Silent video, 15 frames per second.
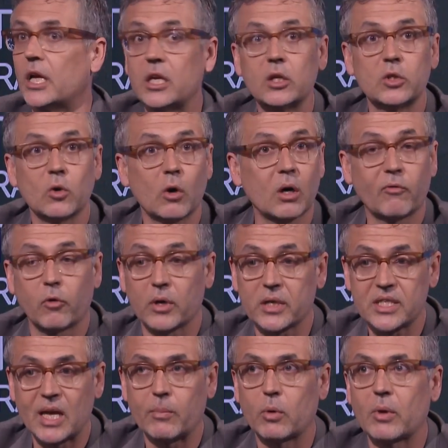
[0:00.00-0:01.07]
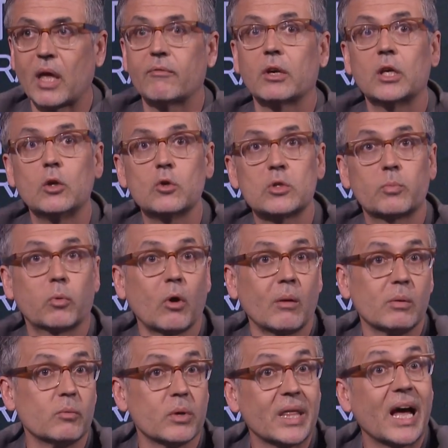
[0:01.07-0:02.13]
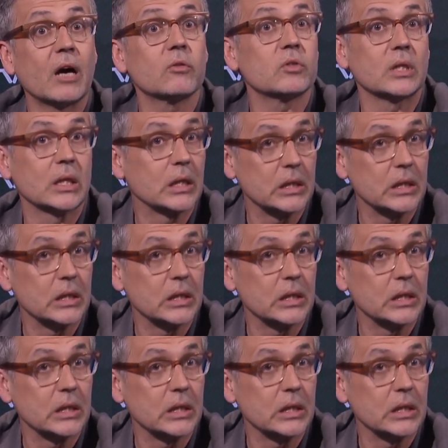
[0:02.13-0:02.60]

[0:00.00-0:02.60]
in New York, for example, we have a huge problem with housing